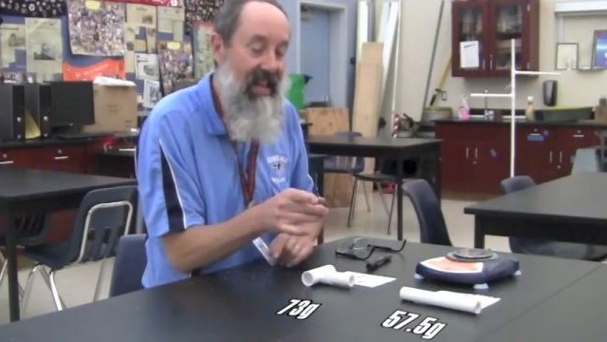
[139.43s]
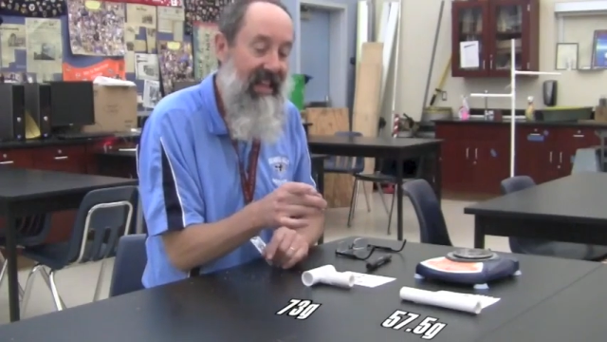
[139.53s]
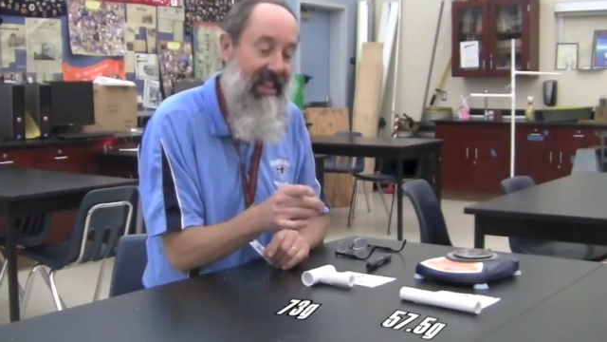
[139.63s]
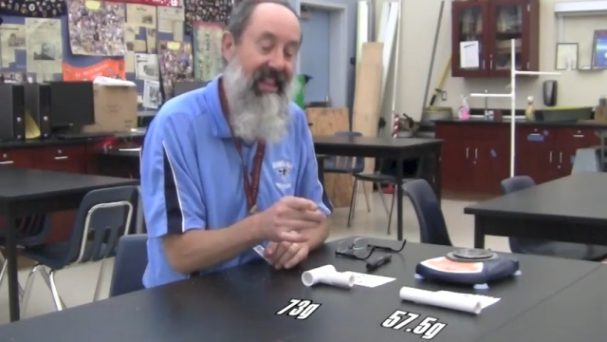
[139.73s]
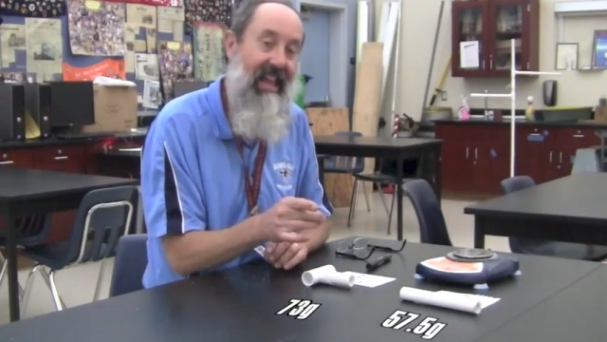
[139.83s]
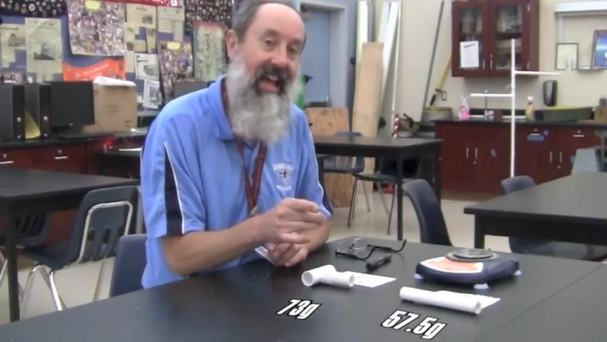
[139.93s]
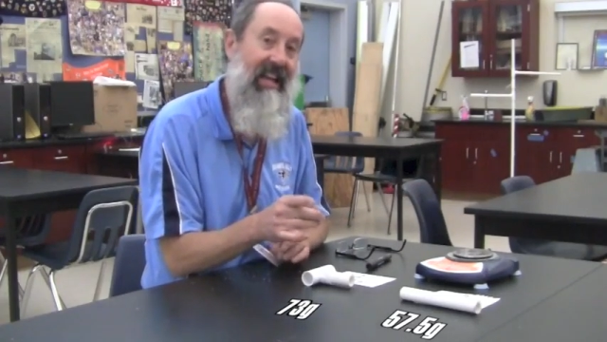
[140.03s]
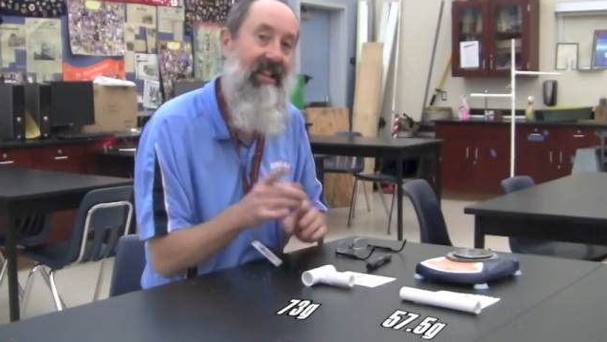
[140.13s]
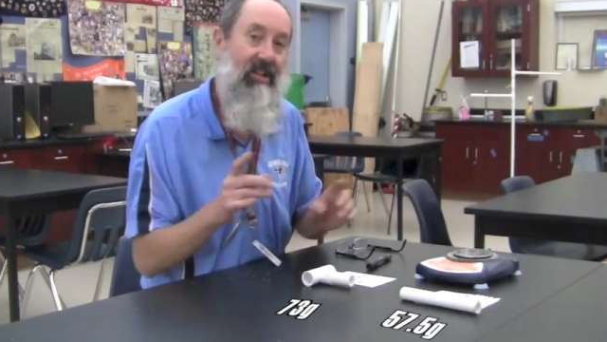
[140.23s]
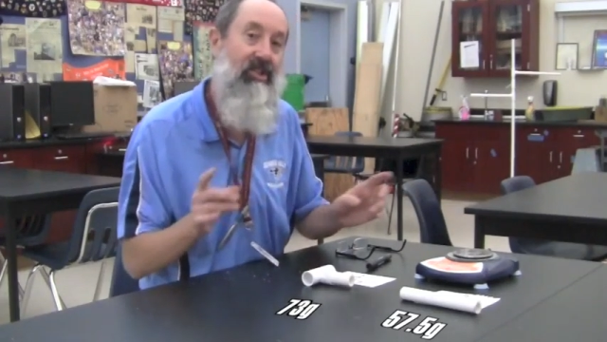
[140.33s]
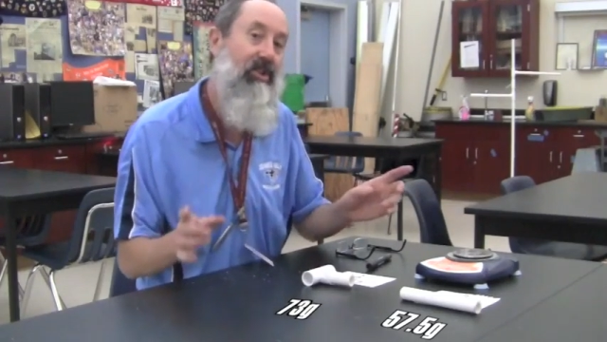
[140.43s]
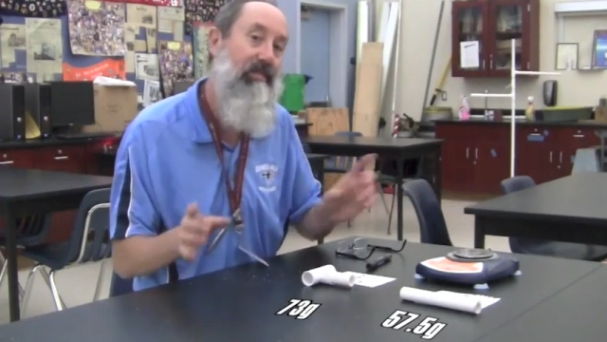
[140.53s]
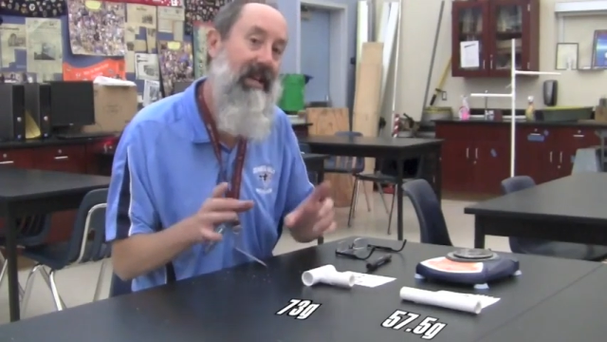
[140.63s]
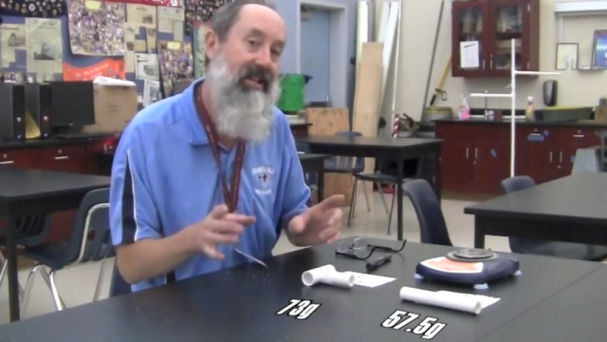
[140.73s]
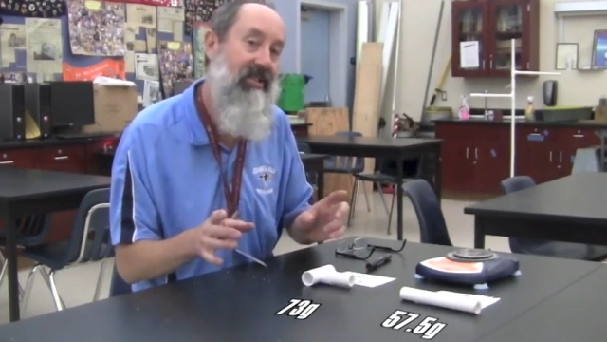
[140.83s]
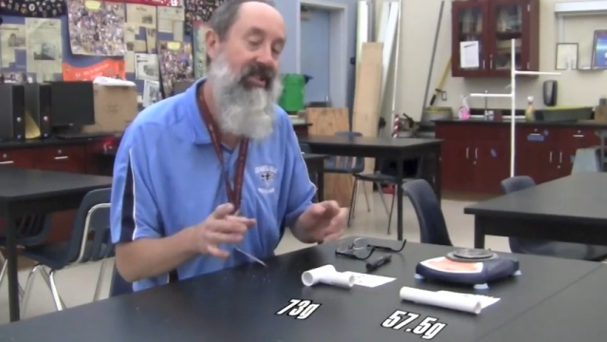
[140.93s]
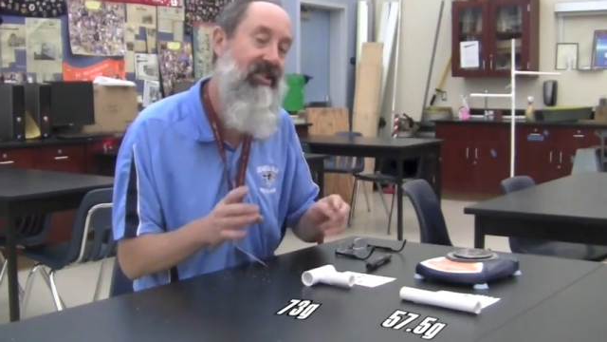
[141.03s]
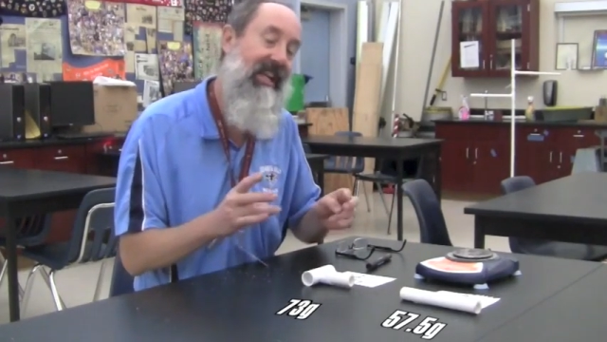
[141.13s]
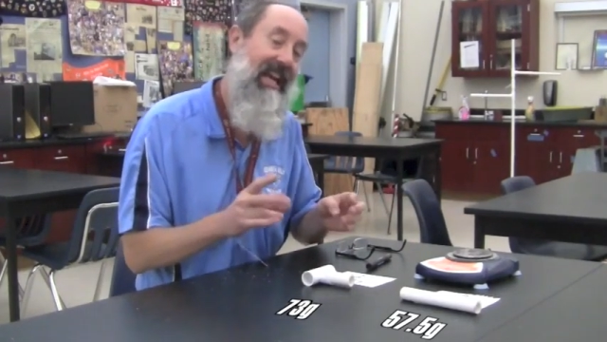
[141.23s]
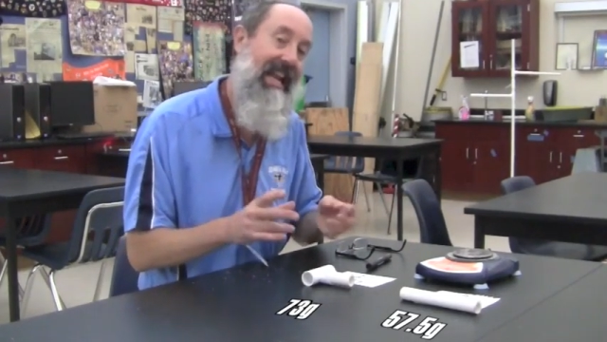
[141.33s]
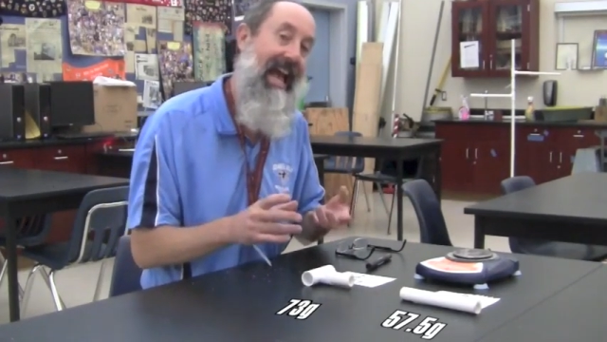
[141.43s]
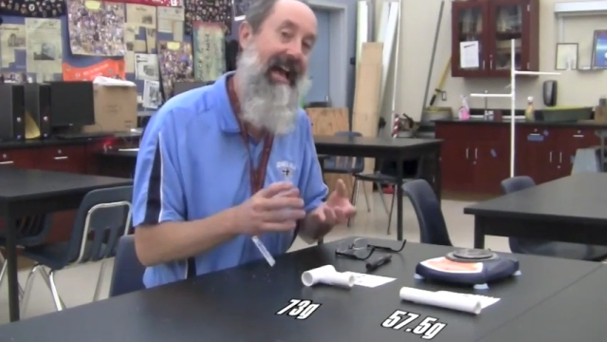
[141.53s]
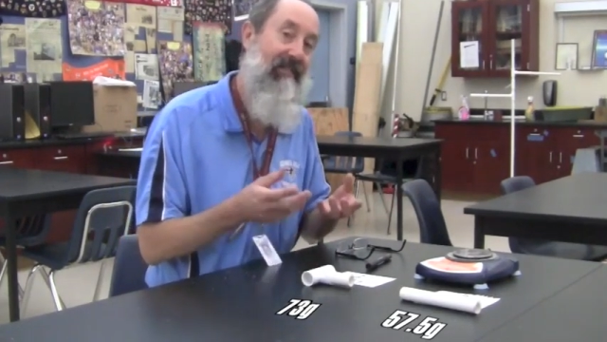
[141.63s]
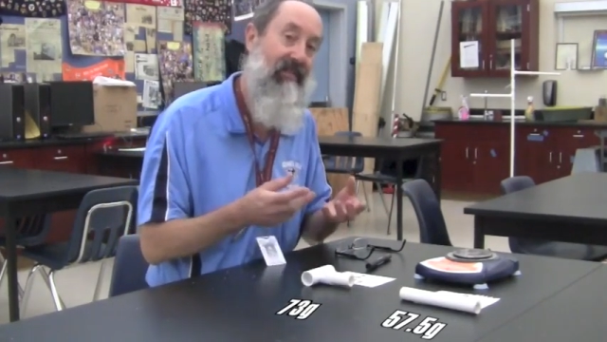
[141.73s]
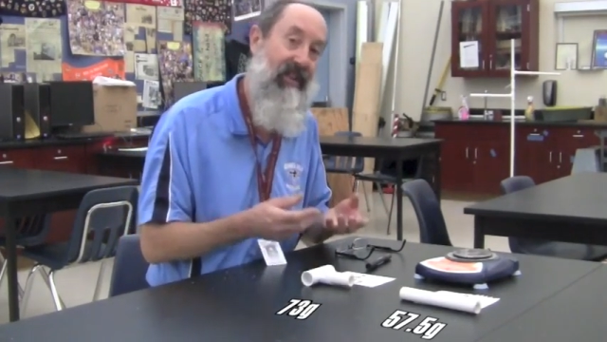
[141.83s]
then the two pieces can have